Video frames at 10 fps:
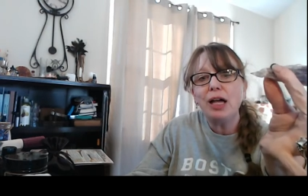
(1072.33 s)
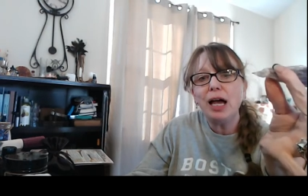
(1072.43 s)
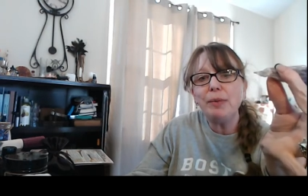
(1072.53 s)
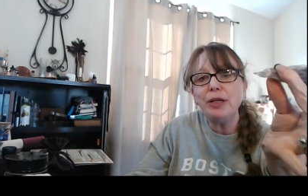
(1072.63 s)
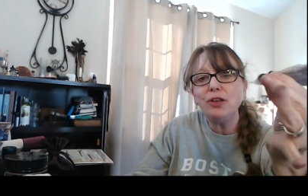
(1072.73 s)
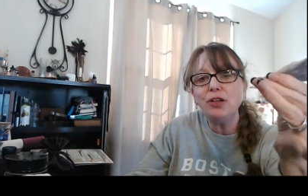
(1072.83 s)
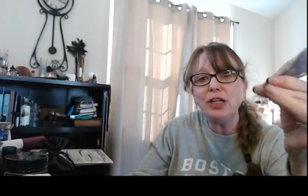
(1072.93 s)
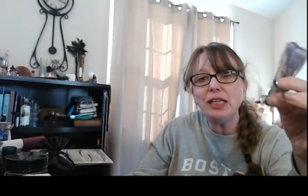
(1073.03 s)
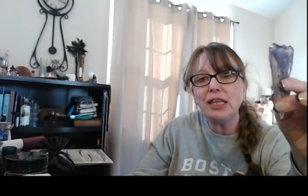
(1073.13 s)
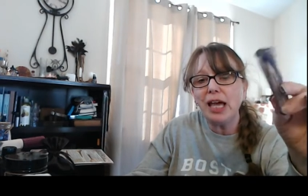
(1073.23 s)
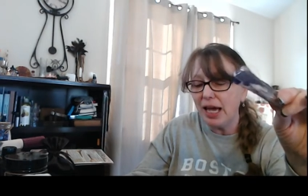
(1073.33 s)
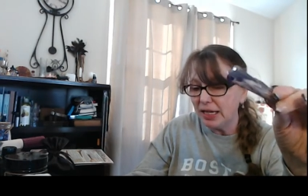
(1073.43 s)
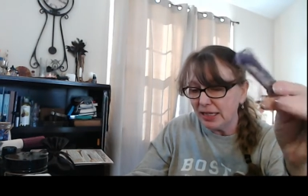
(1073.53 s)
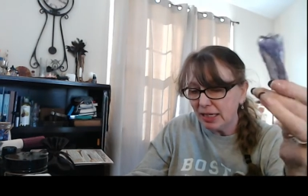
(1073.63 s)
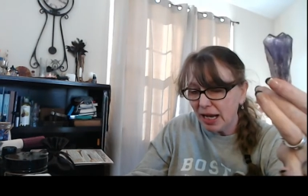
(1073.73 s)
I mean, look at that.
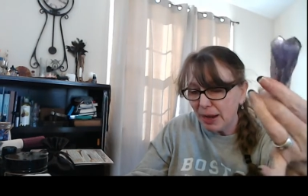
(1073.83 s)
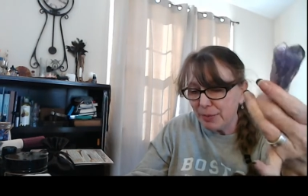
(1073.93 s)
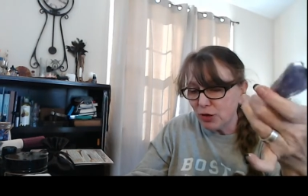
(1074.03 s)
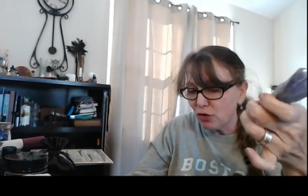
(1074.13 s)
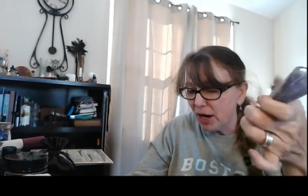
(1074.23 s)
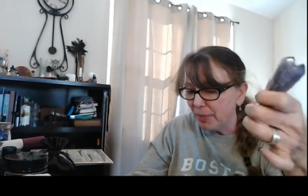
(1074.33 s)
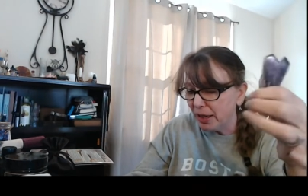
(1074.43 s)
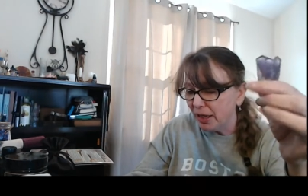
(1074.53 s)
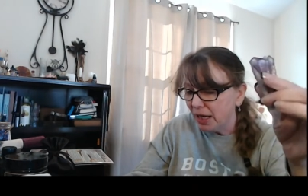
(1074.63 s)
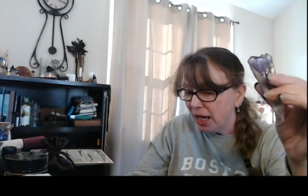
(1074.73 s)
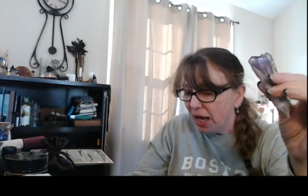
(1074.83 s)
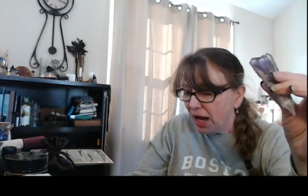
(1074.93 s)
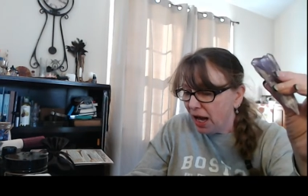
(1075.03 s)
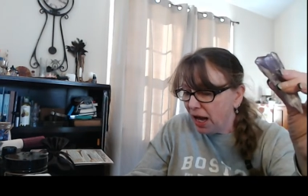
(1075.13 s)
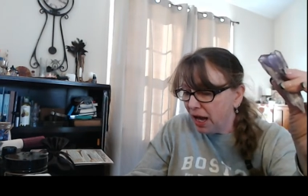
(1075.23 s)
I'm gonna drop it.
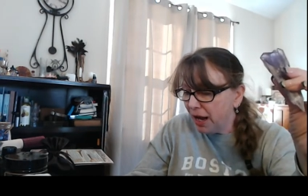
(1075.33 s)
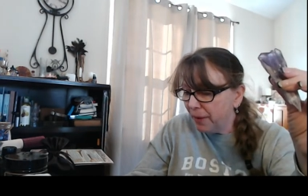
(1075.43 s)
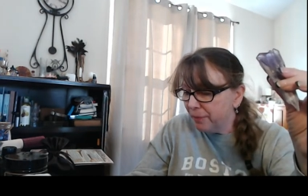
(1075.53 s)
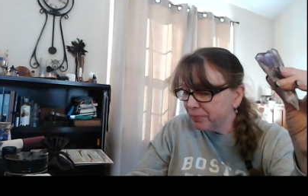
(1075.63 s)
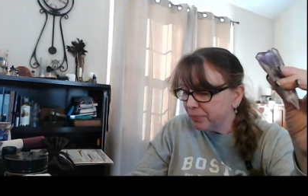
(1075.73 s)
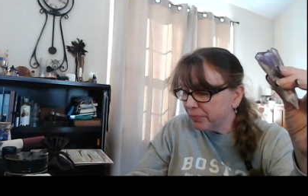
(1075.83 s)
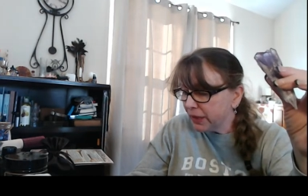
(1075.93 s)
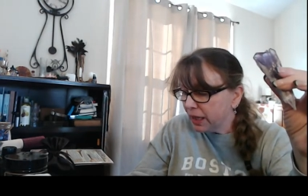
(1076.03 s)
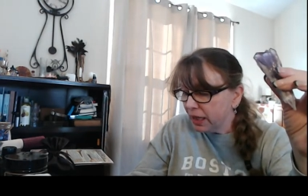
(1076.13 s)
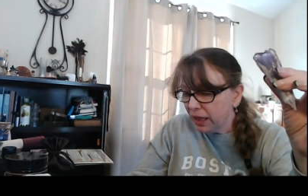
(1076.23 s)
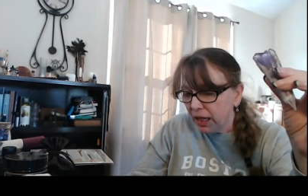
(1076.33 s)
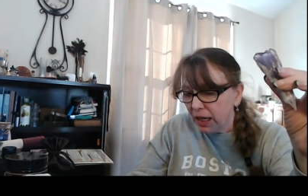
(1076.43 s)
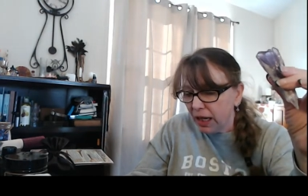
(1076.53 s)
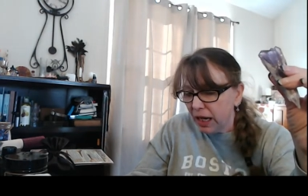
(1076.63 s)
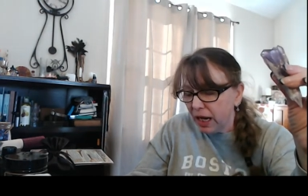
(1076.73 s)
Um,
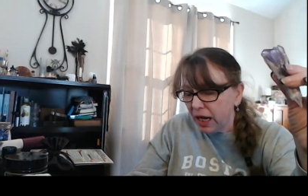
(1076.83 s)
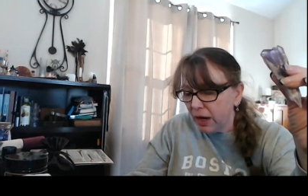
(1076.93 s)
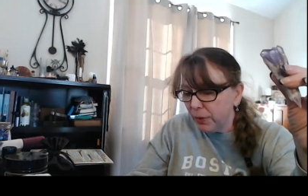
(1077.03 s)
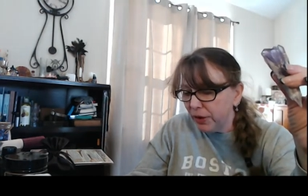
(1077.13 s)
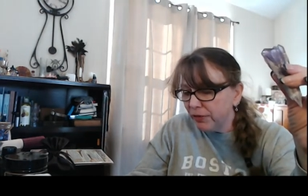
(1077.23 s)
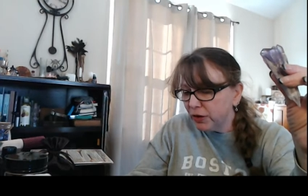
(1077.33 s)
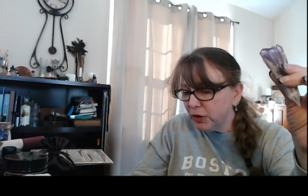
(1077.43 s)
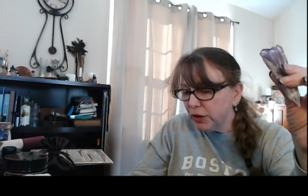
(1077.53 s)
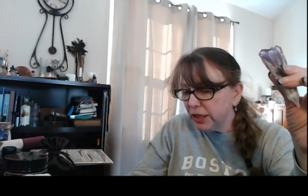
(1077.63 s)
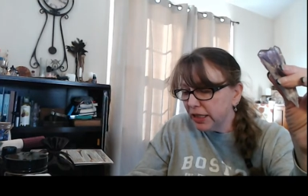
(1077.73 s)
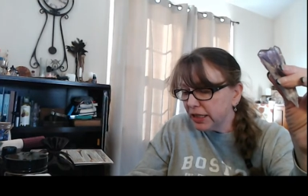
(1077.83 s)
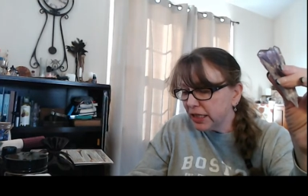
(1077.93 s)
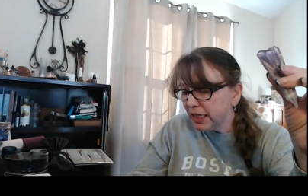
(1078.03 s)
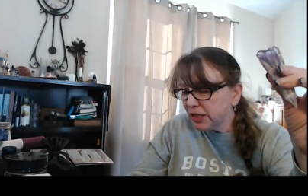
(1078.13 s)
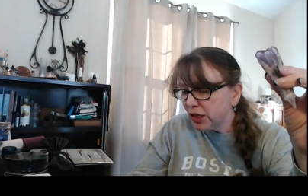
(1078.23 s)
we have included in this
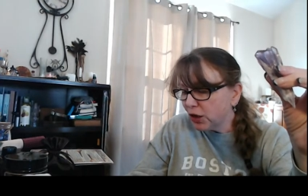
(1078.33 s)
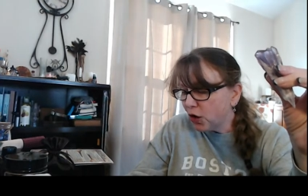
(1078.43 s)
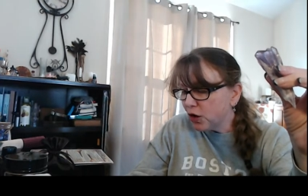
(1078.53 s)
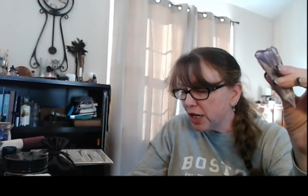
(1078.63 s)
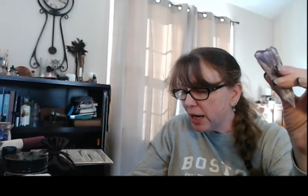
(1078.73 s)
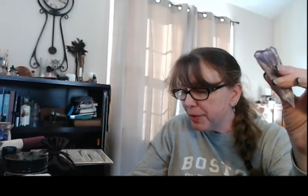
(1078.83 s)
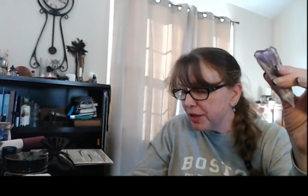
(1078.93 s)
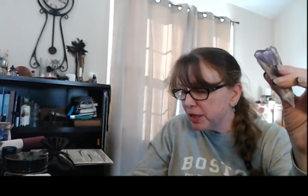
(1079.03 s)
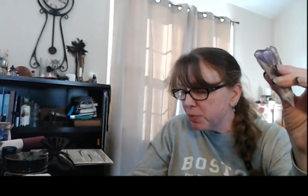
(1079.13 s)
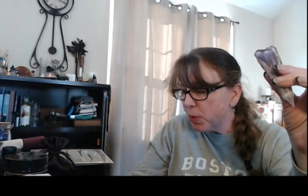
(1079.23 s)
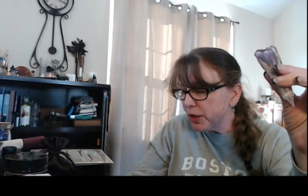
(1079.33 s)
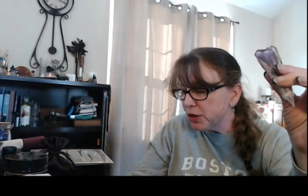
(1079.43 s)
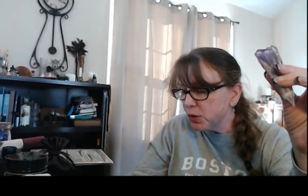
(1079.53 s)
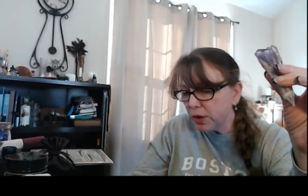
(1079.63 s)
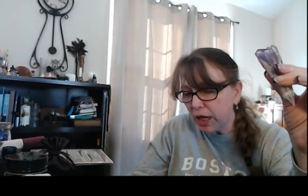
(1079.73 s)
collection a large amethyst point
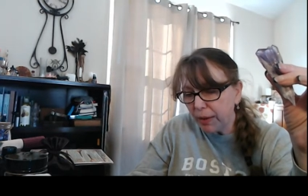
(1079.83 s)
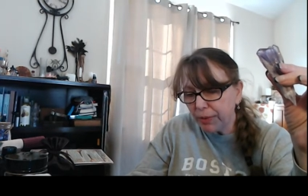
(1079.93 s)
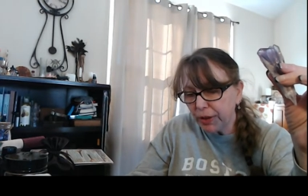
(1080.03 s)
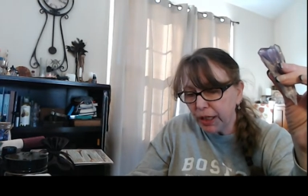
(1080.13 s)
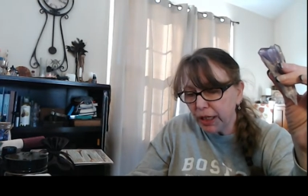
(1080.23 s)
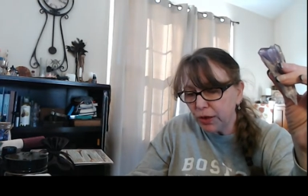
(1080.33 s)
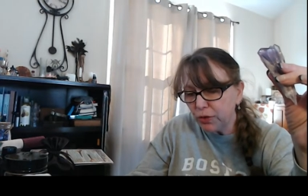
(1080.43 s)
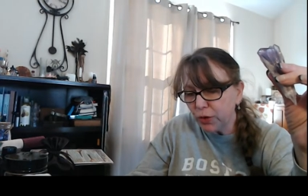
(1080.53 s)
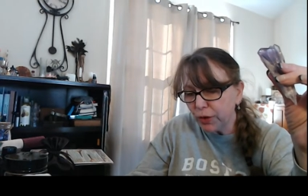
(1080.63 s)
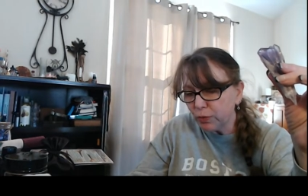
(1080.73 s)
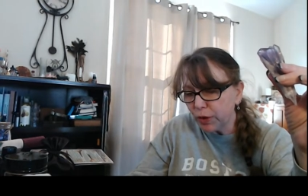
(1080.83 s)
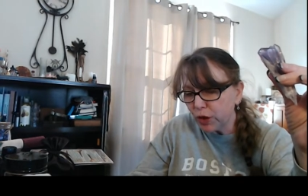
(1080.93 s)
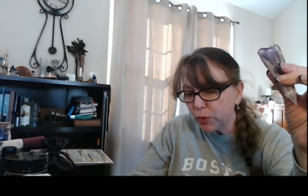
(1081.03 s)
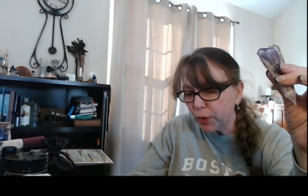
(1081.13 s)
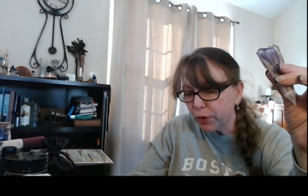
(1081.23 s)
to accompany you during ritual.